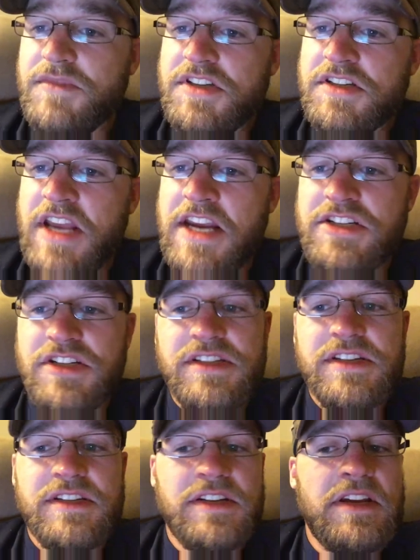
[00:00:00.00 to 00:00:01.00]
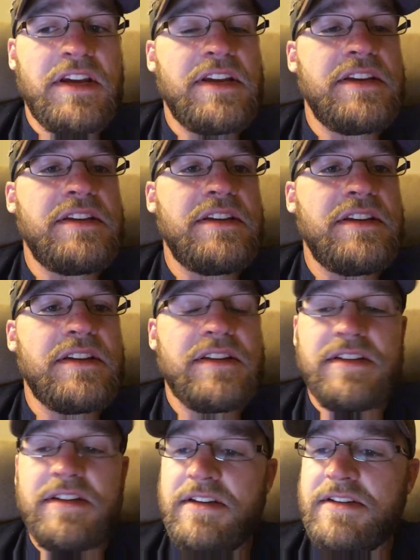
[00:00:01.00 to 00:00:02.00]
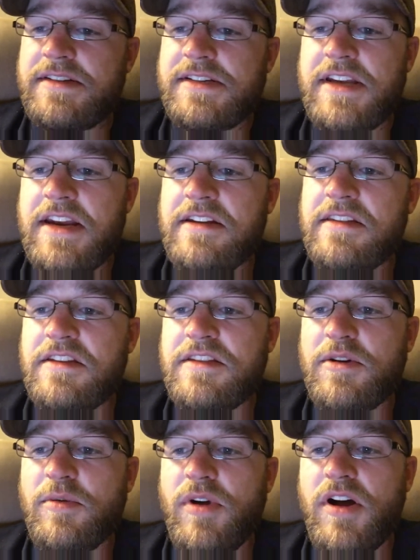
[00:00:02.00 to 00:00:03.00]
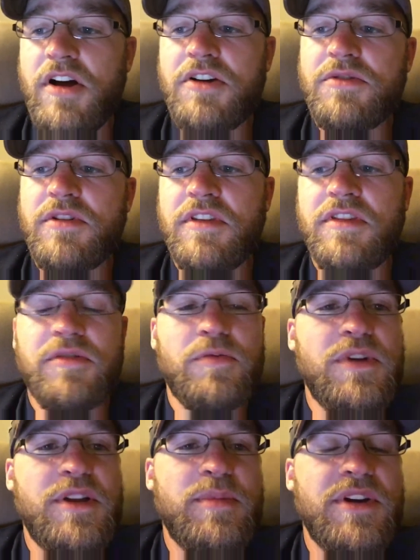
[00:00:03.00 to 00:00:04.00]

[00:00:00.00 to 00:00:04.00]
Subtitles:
Stages. Today he stated that there were 103,